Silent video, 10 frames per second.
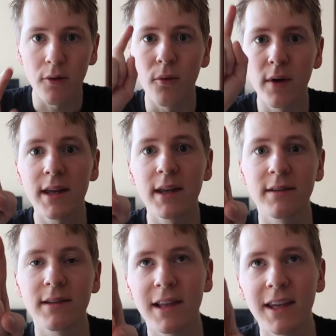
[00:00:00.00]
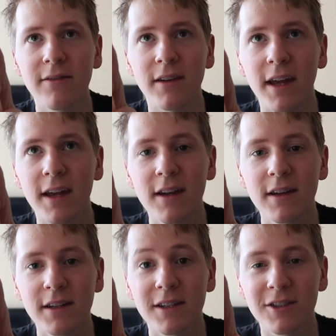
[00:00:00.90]
Ricky is leaving
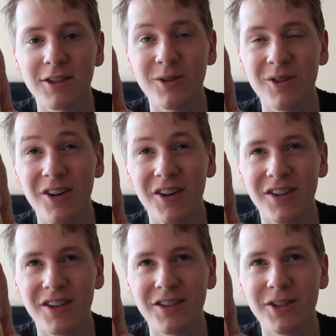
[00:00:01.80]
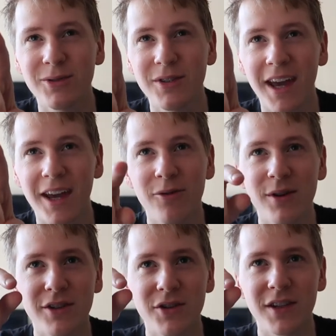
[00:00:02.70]
to go on a 2-day
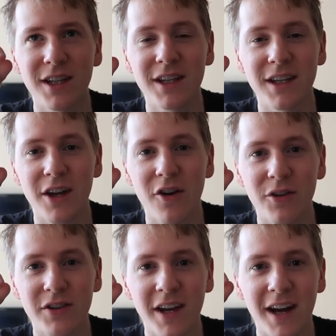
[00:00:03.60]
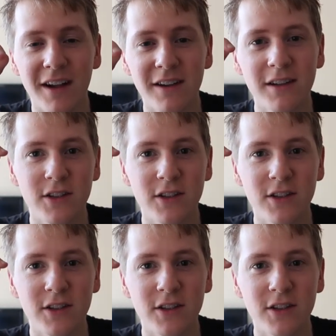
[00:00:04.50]
retreat in a hotel.